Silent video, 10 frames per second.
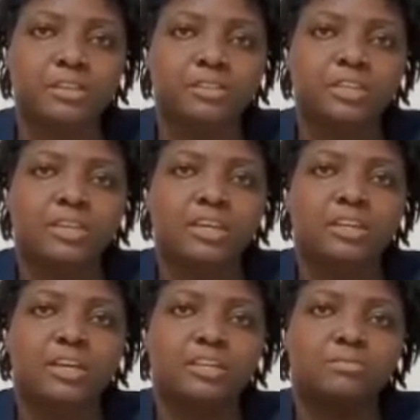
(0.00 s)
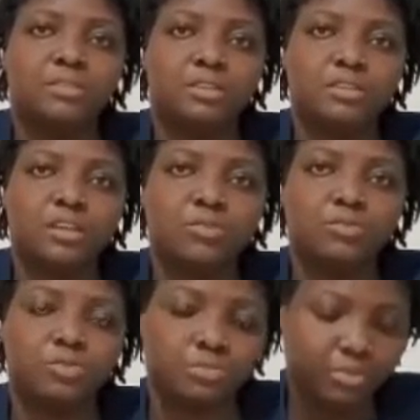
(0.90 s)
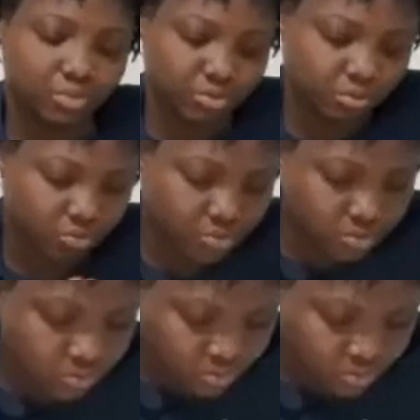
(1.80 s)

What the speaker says: that I can administer onto a person who